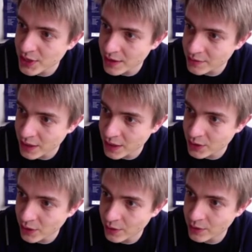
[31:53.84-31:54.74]
say
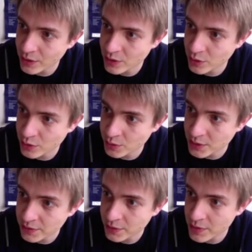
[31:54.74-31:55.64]
that you
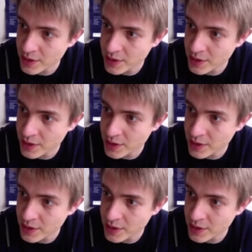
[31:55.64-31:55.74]
deform